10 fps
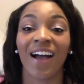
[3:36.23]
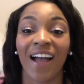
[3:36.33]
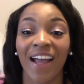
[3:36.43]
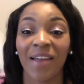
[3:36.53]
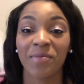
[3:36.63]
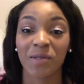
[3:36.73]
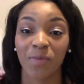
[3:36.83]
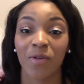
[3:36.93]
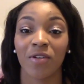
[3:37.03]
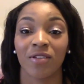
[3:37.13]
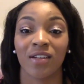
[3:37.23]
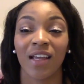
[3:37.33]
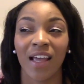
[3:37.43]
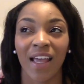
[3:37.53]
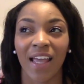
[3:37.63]
I am spoiled,
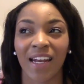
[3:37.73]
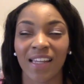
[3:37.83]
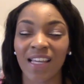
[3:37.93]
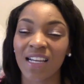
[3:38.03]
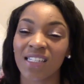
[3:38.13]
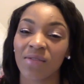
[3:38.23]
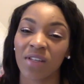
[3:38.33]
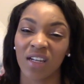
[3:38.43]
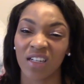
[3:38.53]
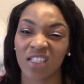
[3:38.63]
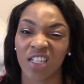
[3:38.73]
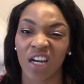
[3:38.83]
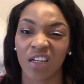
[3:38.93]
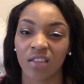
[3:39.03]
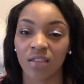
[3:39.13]
and I think because I'm the youngest
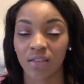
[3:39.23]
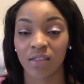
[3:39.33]
child,